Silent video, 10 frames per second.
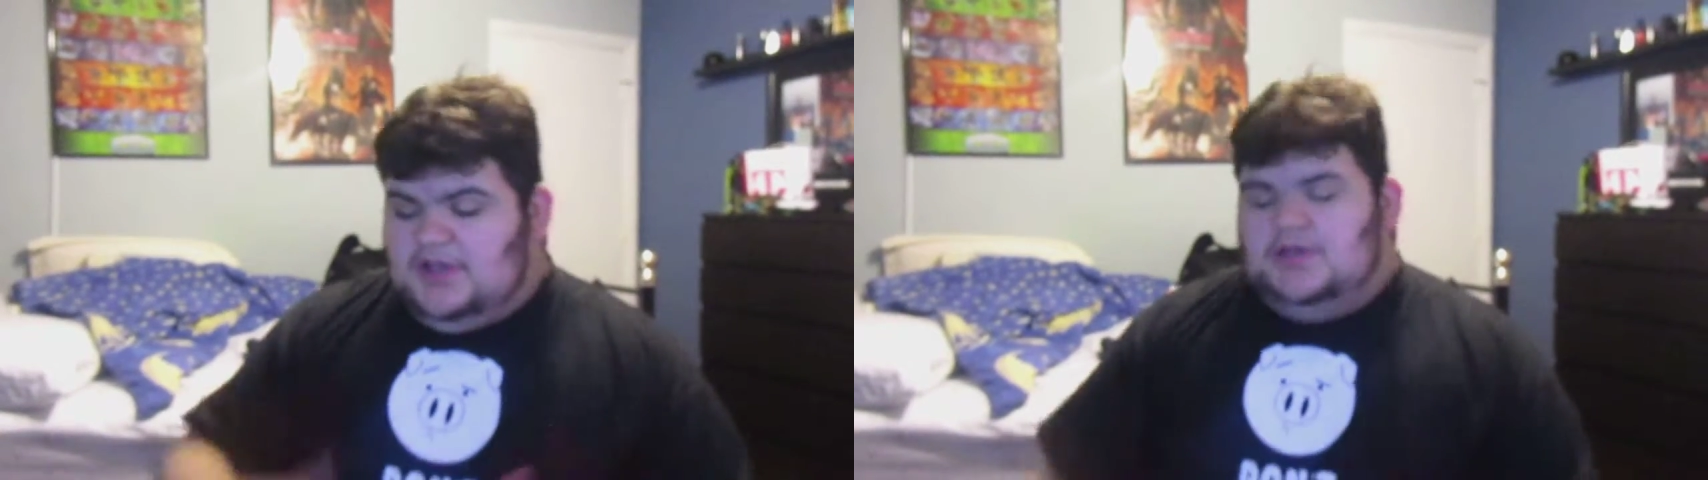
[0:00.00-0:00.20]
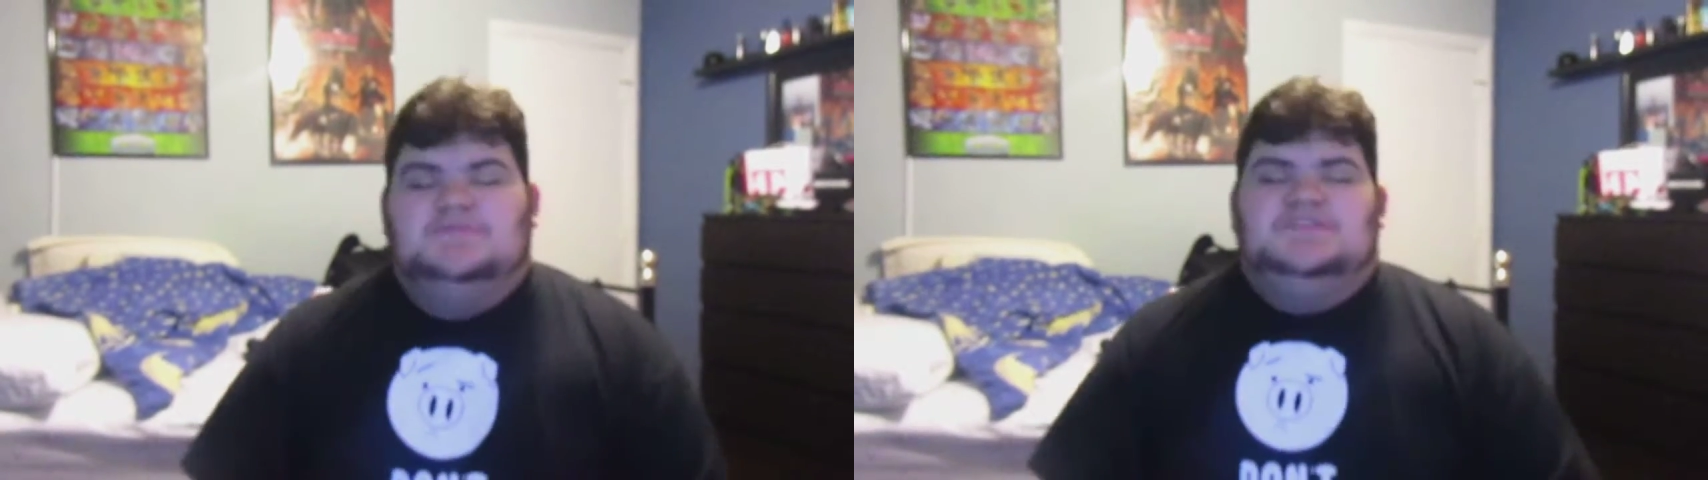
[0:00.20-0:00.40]

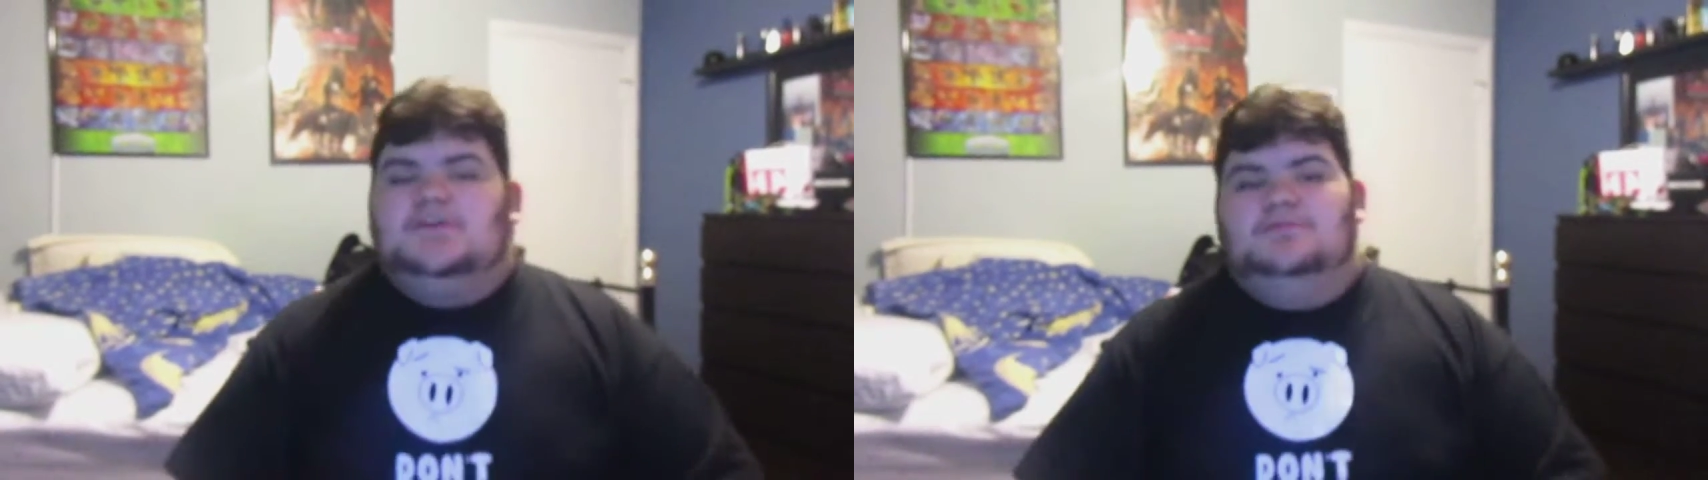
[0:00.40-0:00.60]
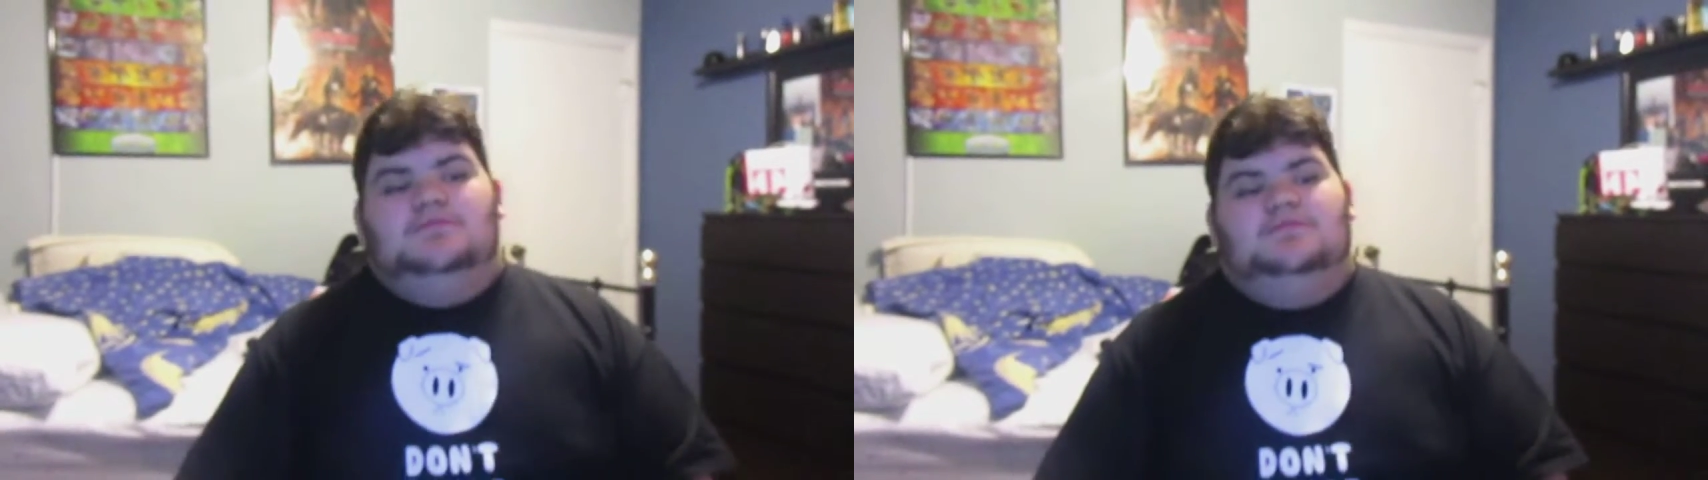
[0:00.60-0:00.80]
it comes
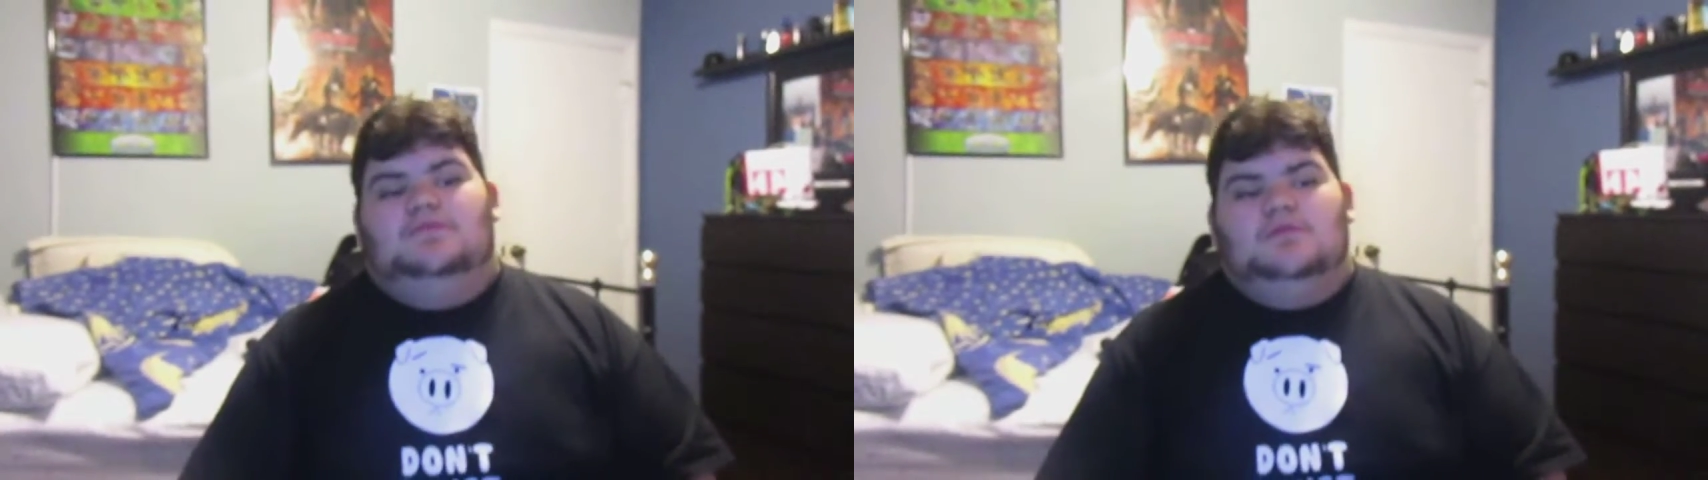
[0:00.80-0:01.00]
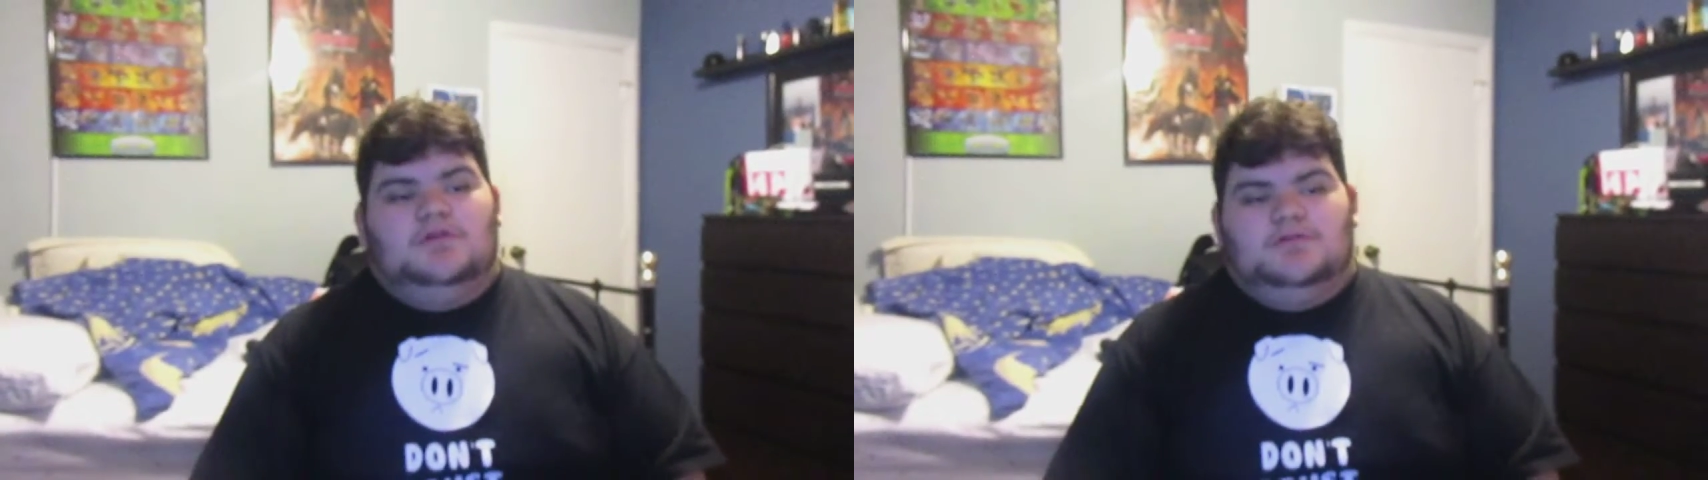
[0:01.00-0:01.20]
out
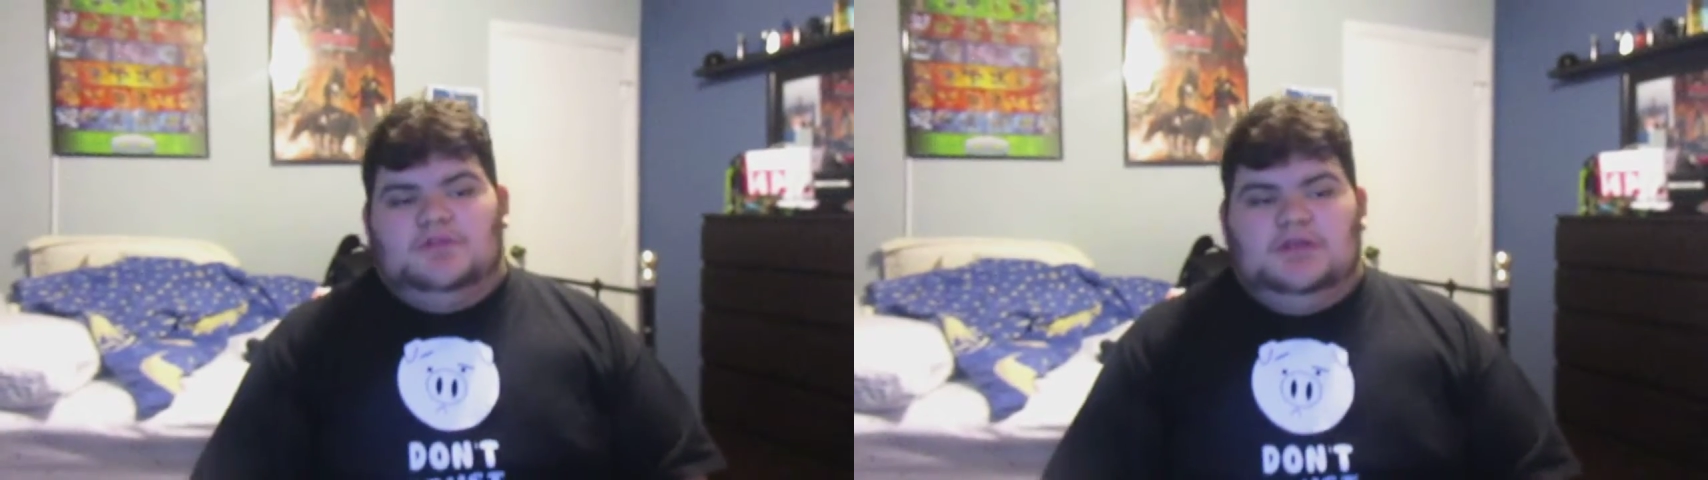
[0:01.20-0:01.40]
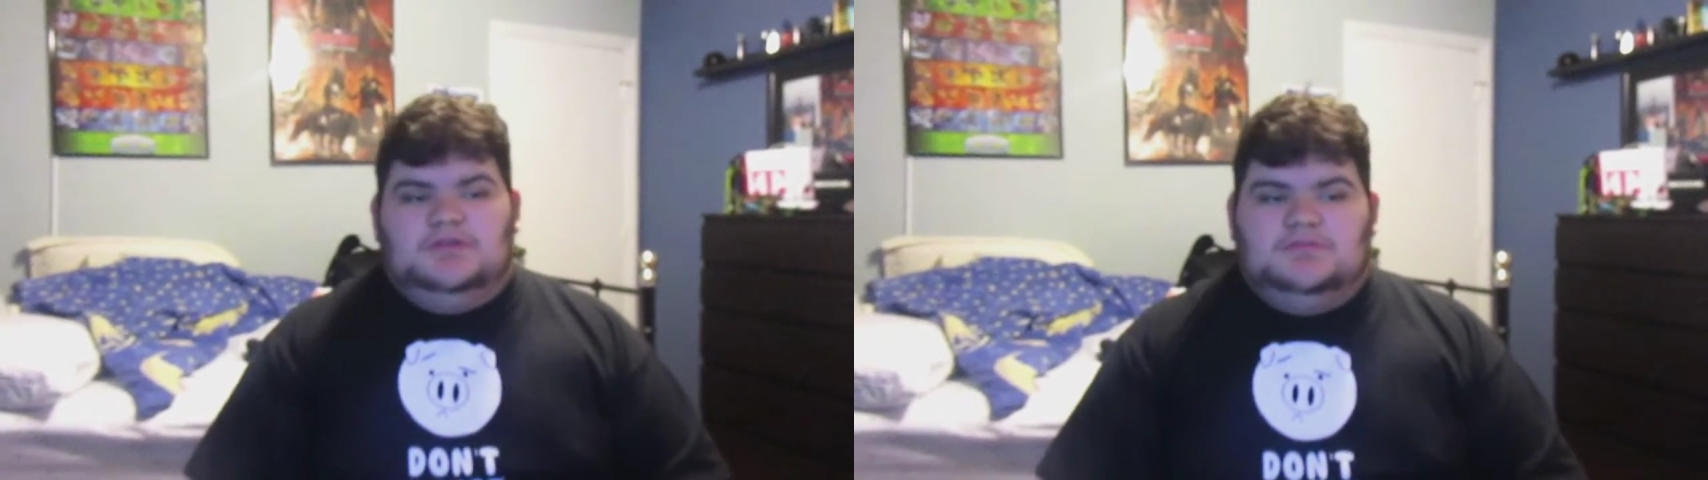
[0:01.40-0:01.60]
before,
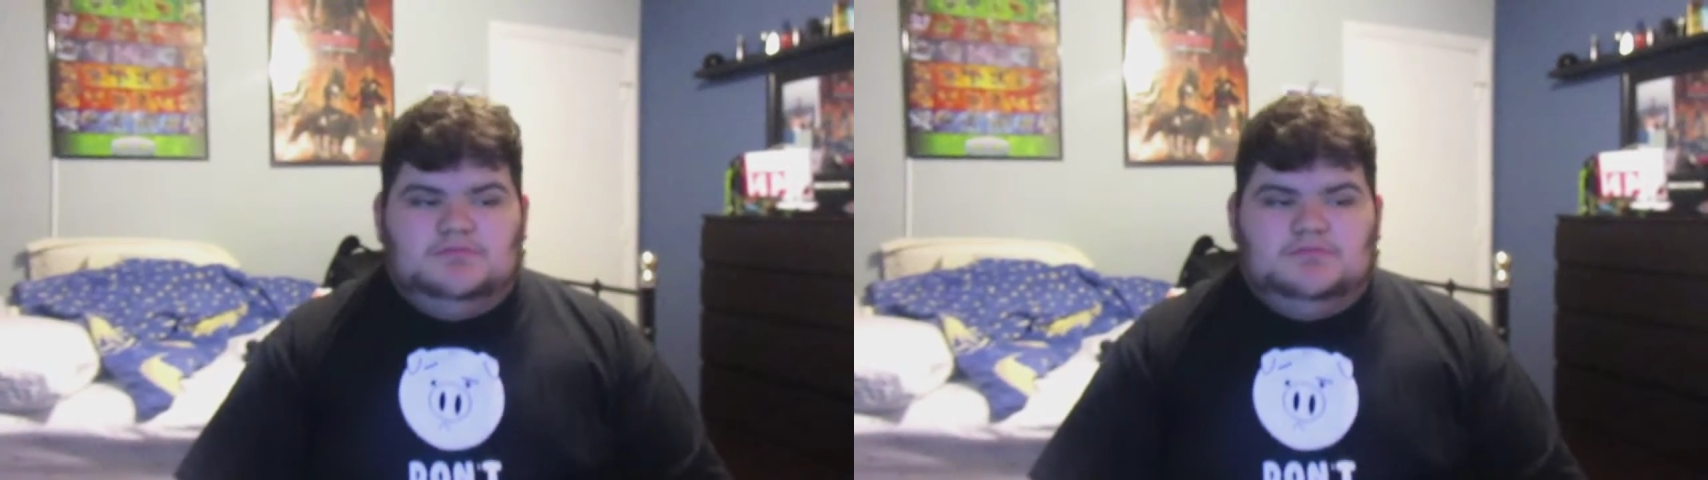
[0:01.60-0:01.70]
like,